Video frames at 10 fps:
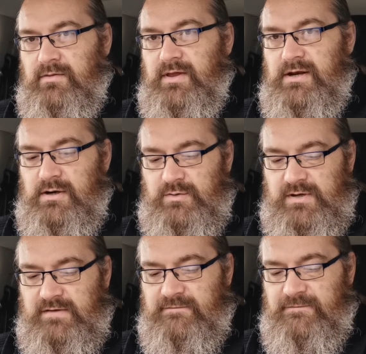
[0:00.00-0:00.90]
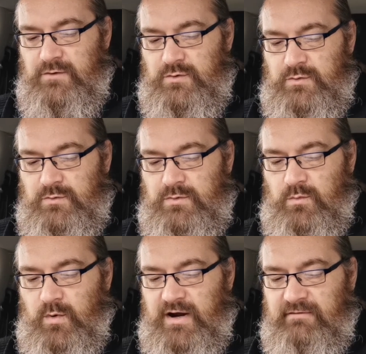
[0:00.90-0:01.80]
Then Loki flew,
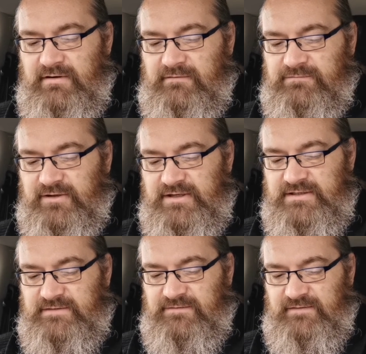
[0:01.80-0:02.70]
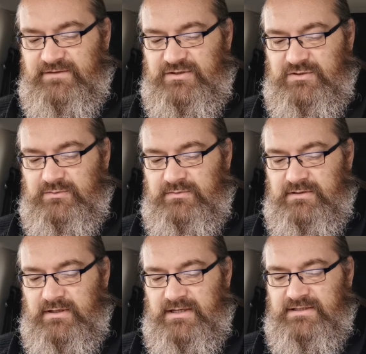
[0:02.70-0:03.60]
wearing Freya's feather suit.